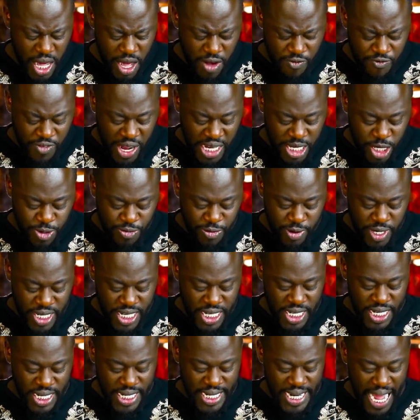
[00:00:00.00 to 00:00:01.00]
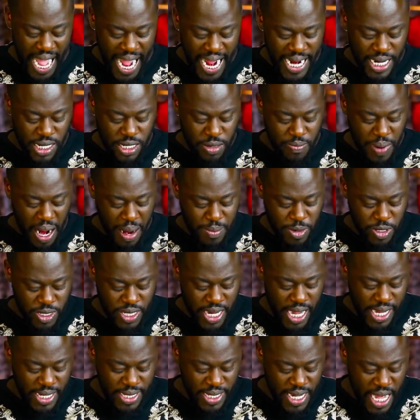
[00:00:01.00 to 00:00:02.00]
Verse 49, the Bible
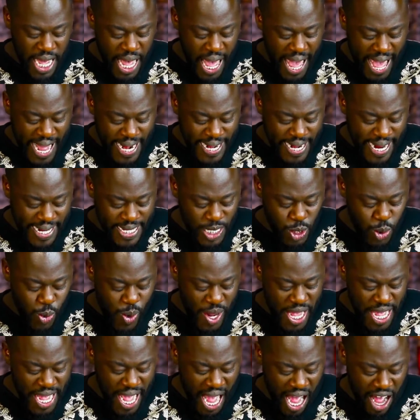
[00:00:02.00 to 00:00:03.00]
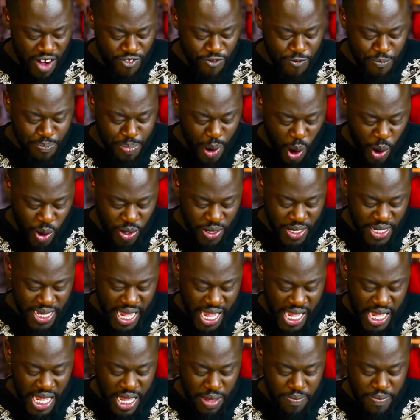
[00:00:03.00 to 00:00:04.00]
says, And as we have borne
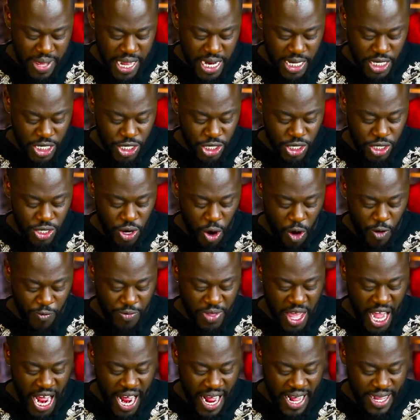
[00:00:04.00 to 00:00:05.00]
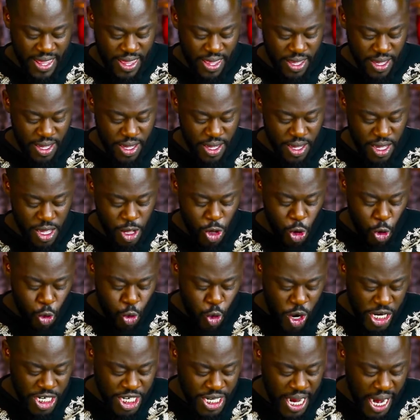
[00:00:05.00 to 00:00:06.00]
the image of the earthly,
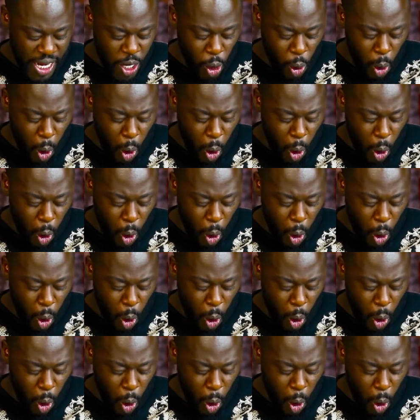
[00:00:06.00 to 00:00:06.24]
we shall